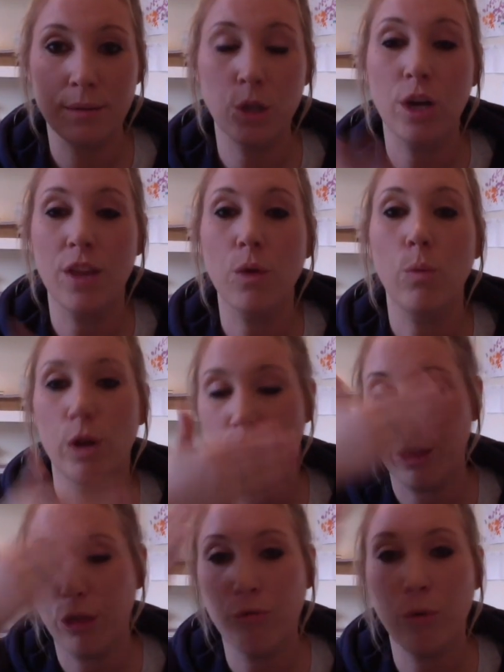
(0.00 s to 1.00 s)
look at the world
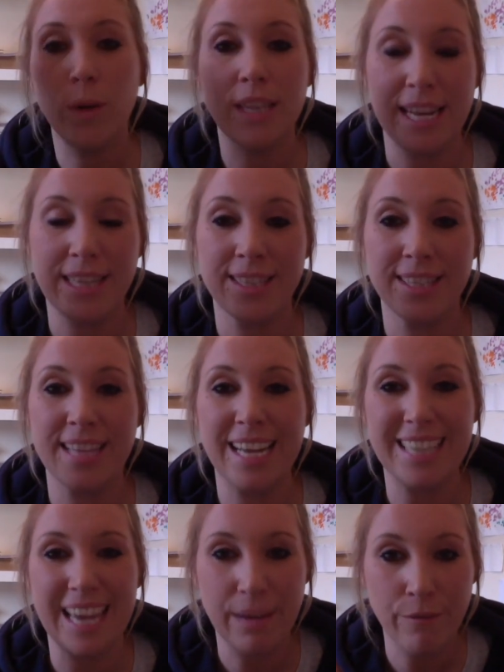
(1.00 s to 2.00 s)
through a lens that
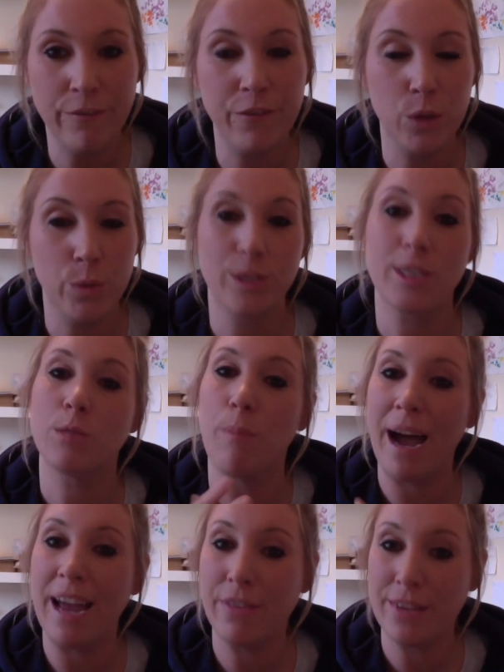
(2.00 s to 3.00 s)
is influenced
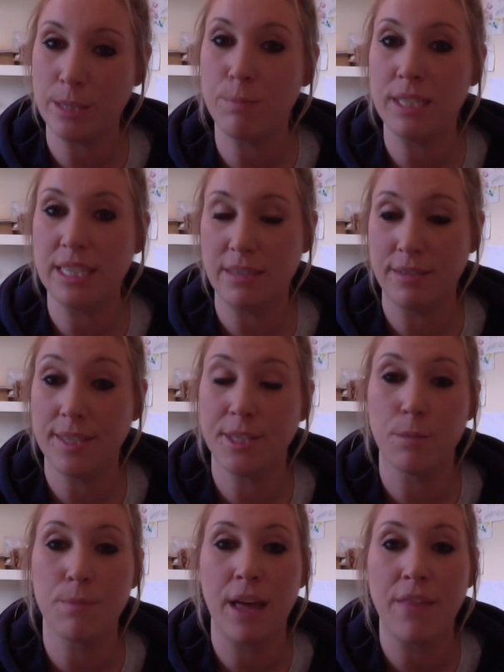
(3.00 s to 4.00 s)
by this belief
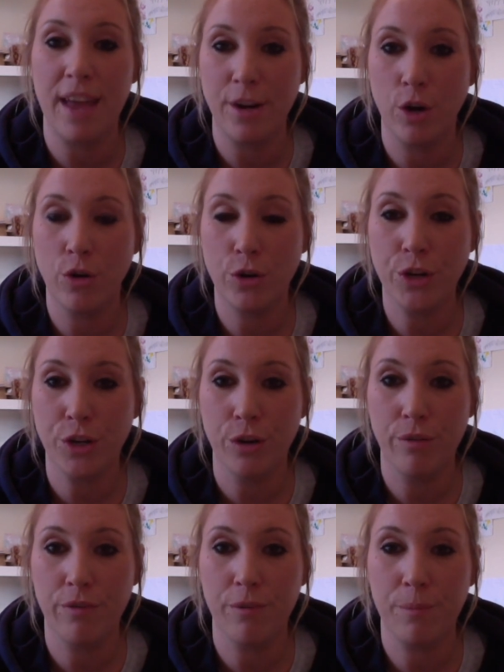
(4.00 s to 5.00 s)
system that they're not good
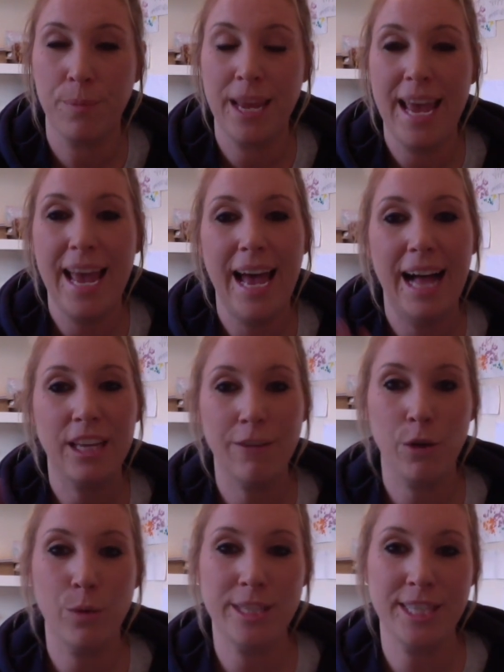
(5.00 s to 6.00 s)
enough. I'll give
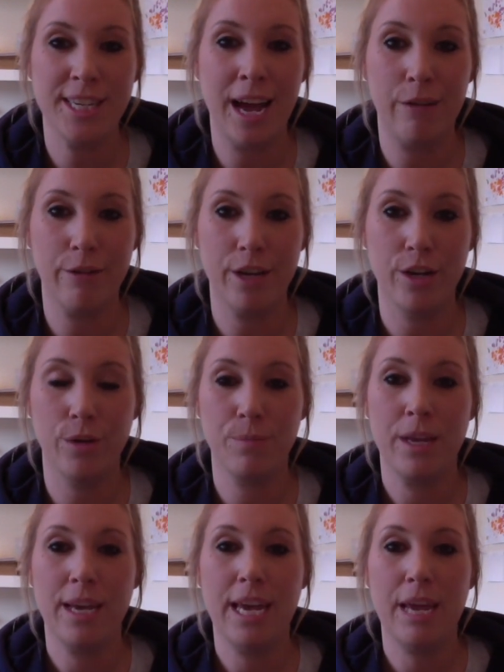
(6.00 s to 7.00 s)
you a scenario.
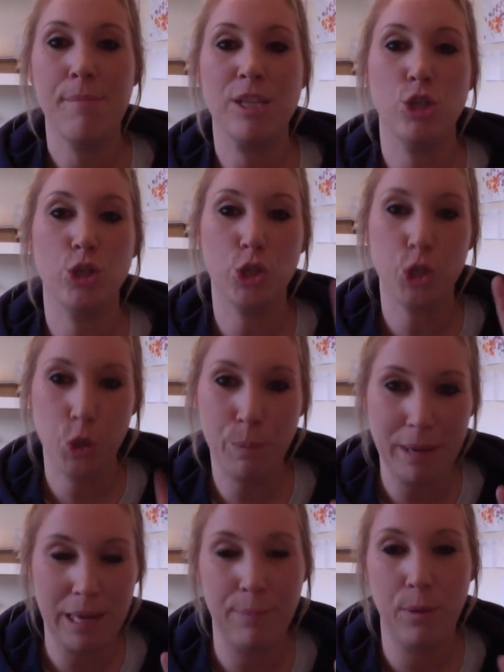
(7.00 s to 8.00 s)
Imagine two
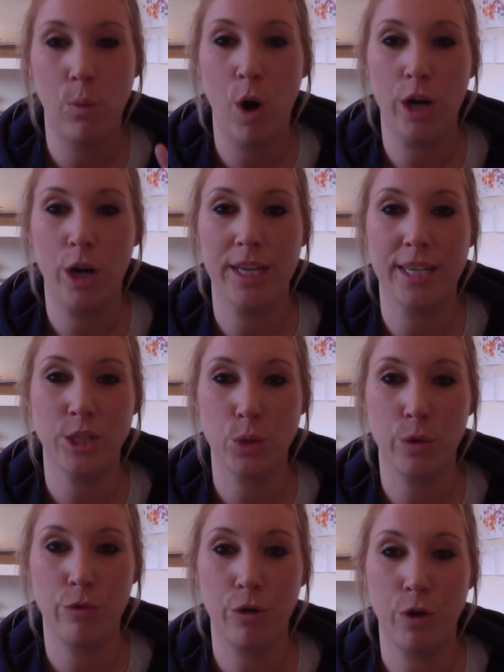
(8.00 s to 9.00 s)
people walking into
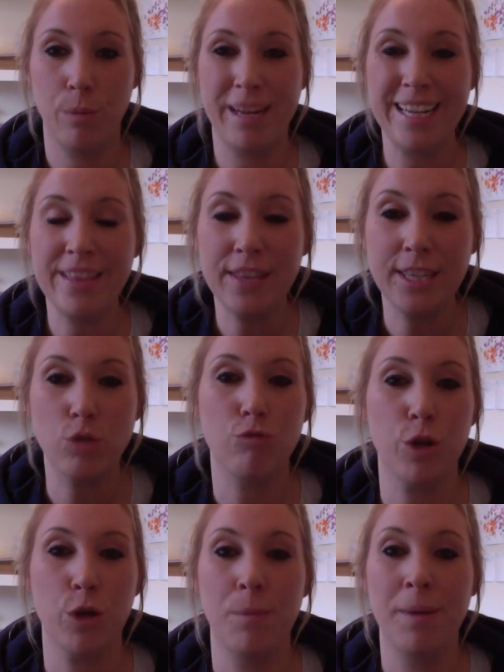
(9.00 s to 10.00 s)
a room, and in this
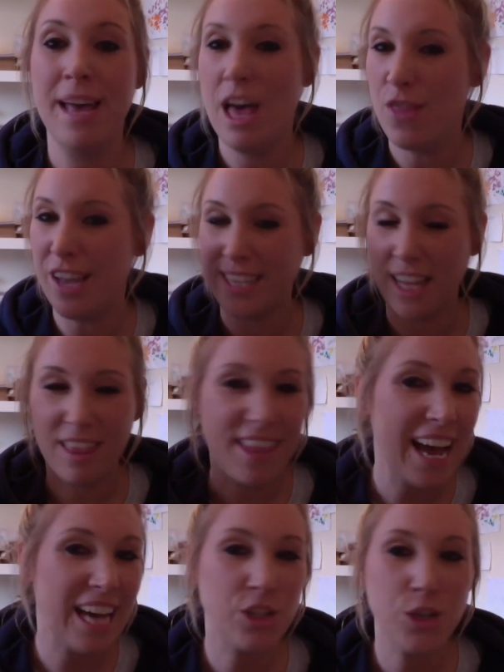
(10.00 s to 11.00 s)
room there's a
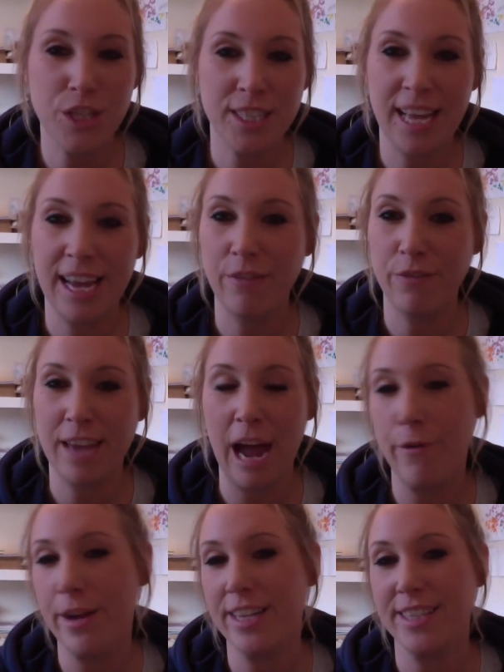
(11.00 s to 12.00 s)
larger than life
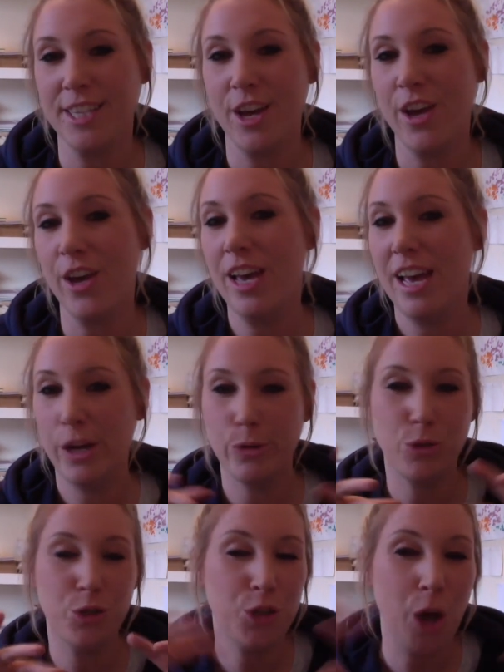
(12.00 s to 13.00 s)
character
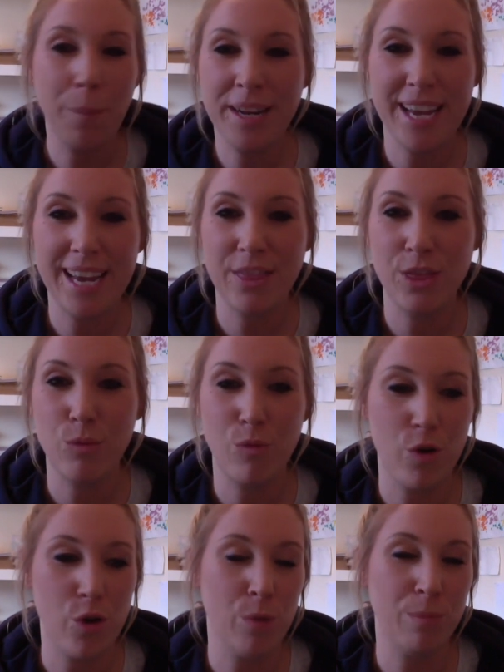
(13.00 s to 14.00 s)
who's dominating the
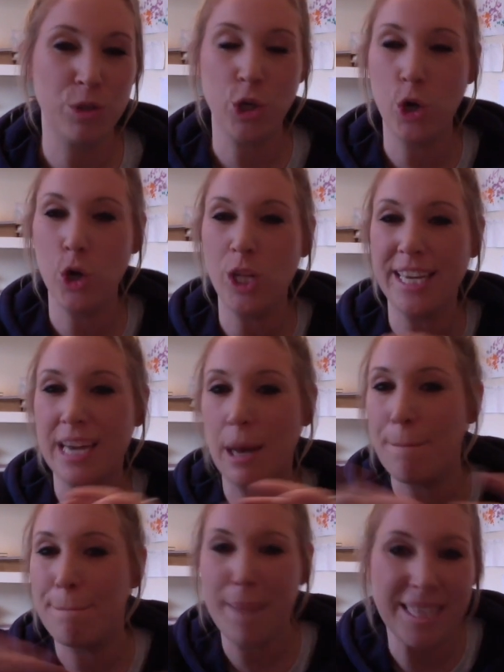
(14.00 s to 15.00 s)
room, totally
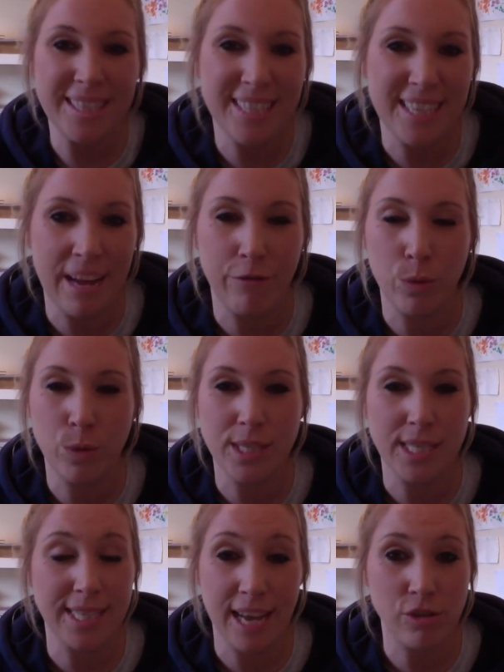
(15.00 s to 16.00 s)
commanding everyone's
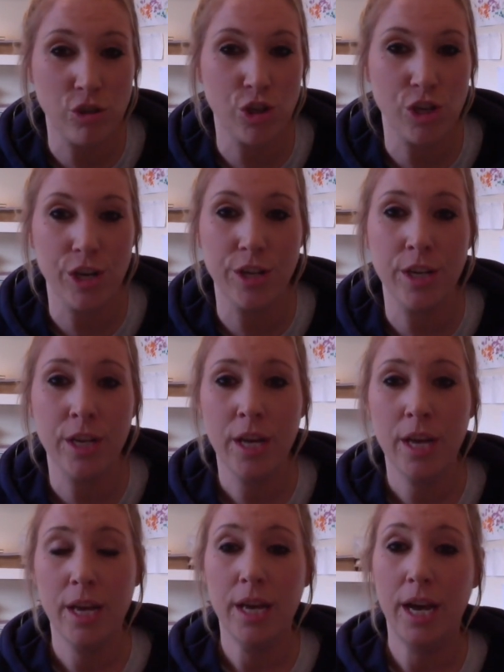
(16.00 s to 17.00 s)
attention,
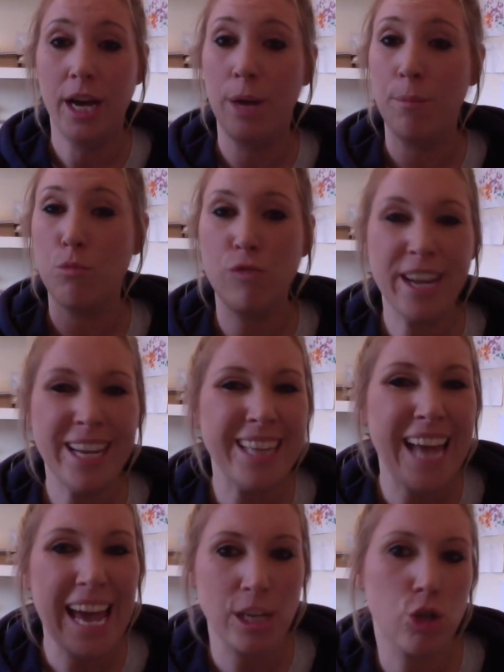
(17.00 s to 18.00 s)
real
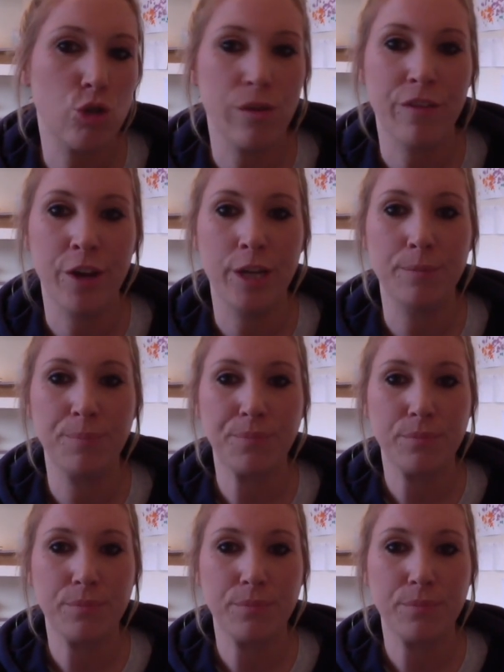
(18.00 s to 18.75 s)
extrovert.